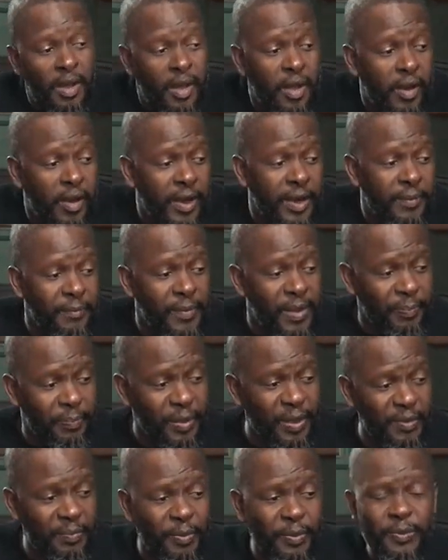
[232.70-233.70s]
Alright, my
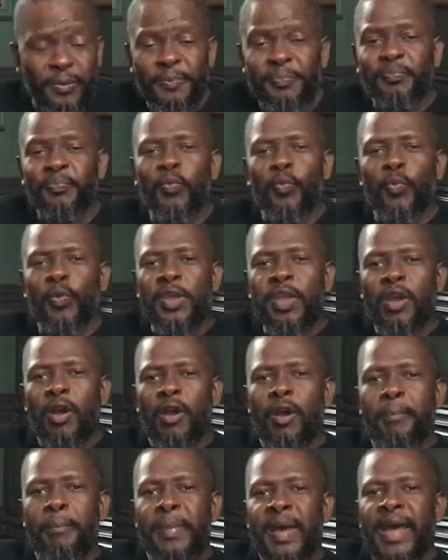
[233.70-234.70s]
people, we
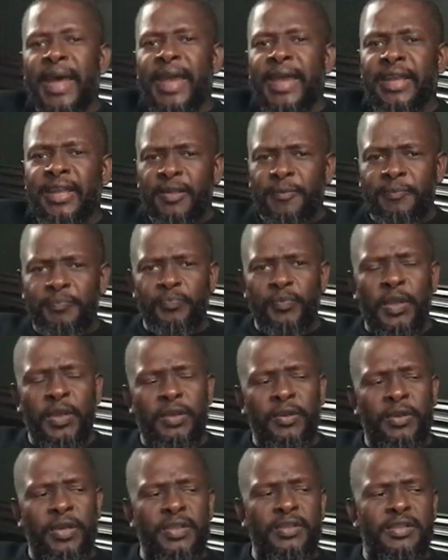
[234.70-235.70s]
are back
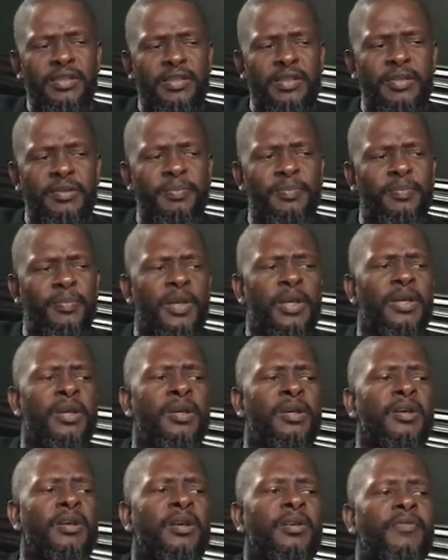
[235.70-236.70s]
here at Sip
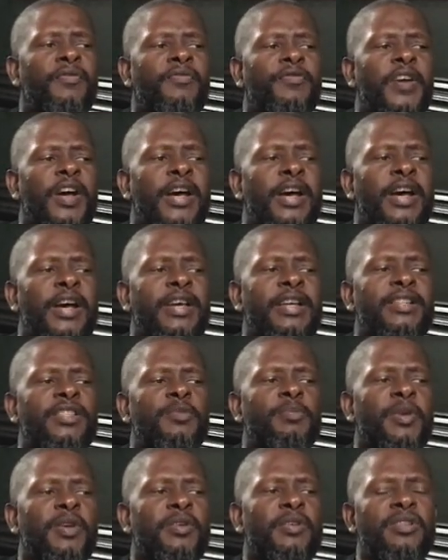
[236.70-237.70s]
Fine
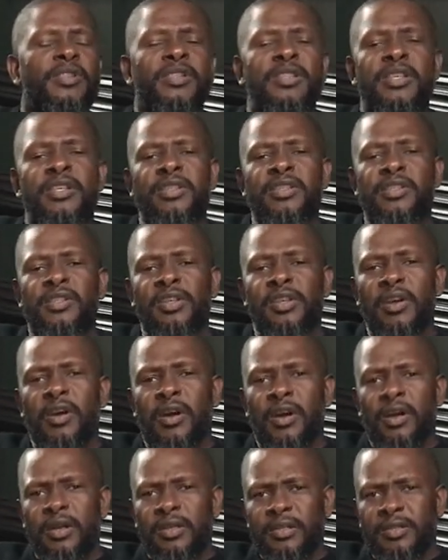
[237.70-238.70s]
Spirits and
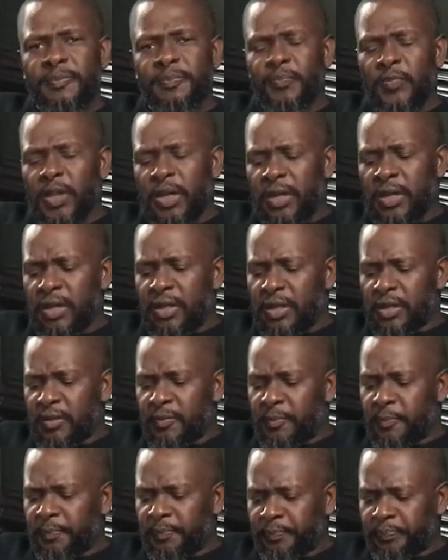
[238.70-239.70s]
Cigars.
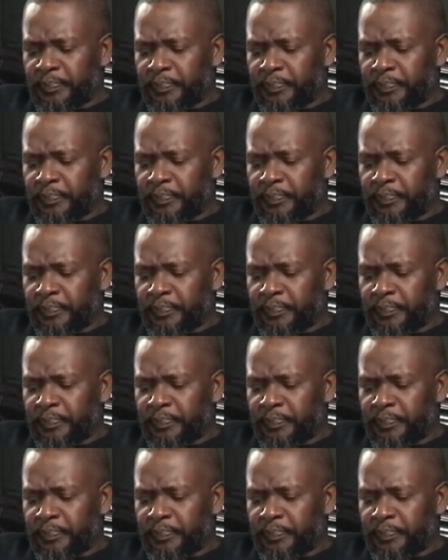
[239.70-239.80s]
Um,